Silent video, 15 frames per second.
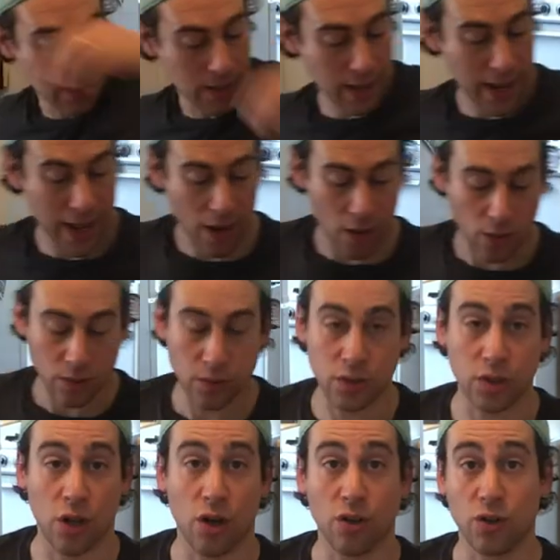now
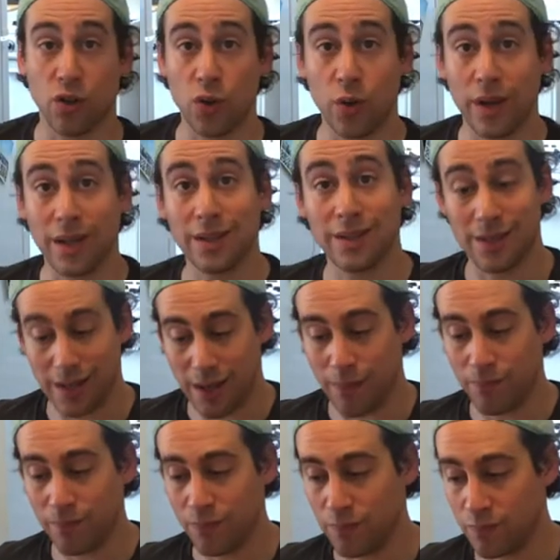start doing
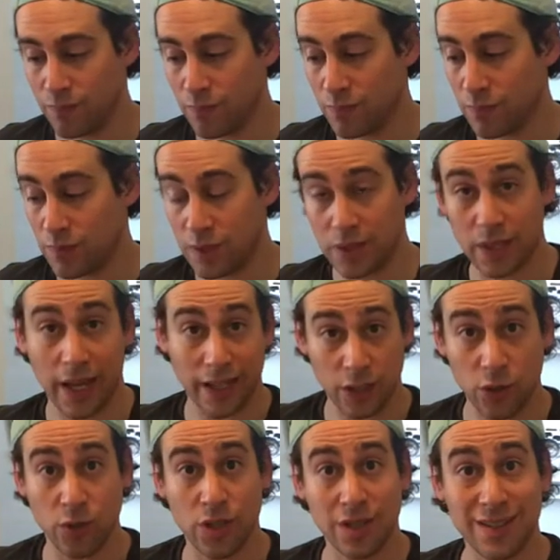some
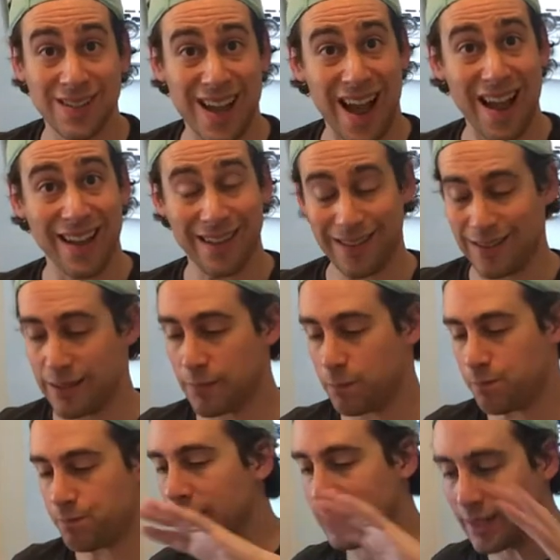dilution science.
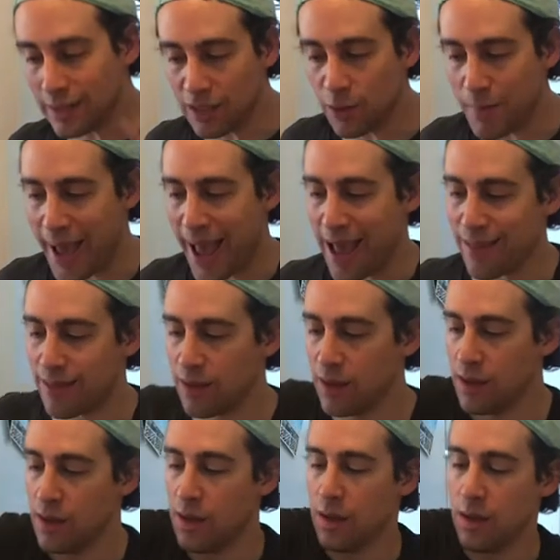Did a little math.
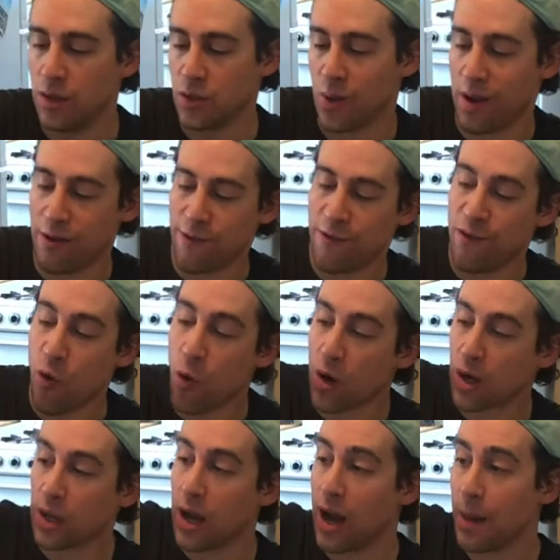So I have
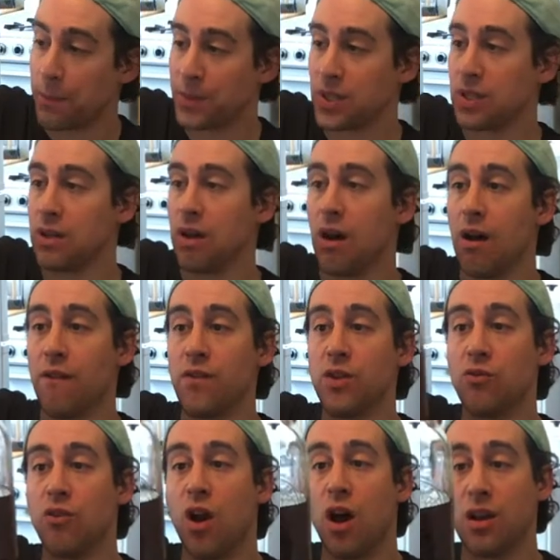four cups of the
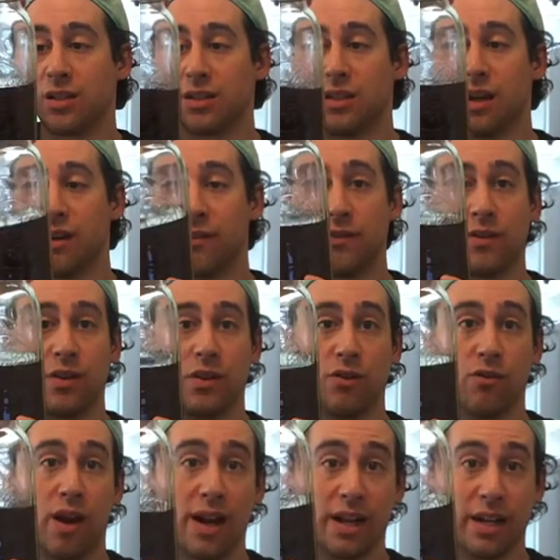raw stuff
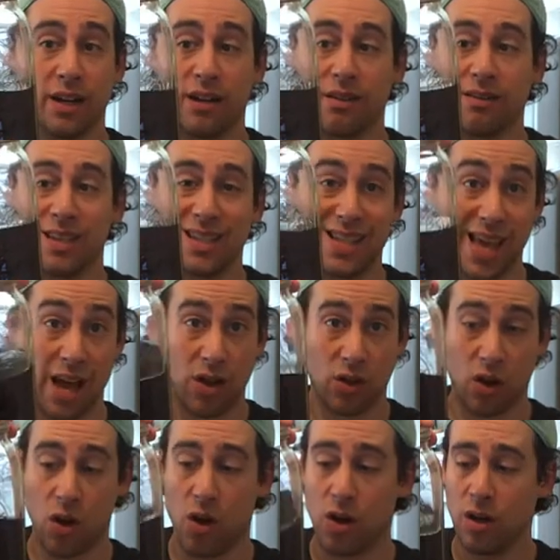right here. This is the
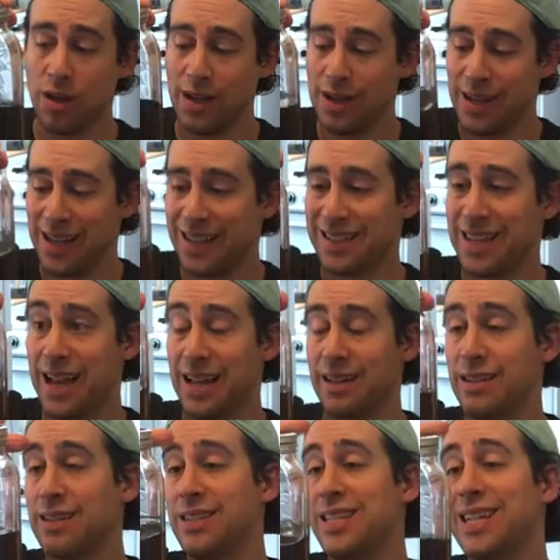alcohol. It's
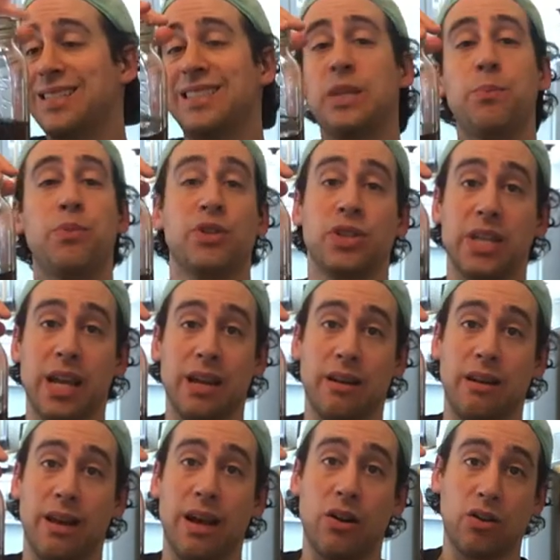at 60%
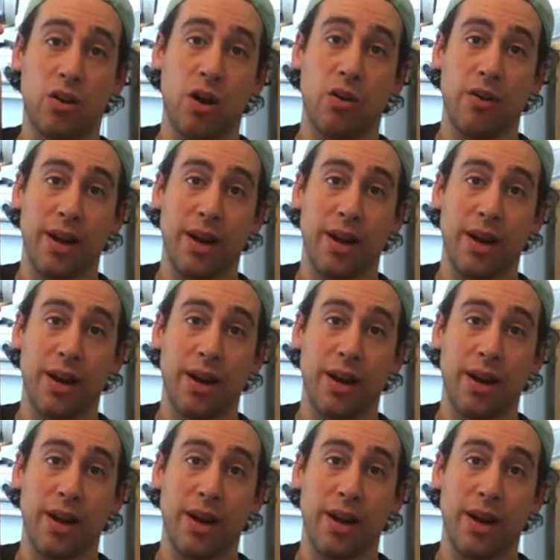alcohol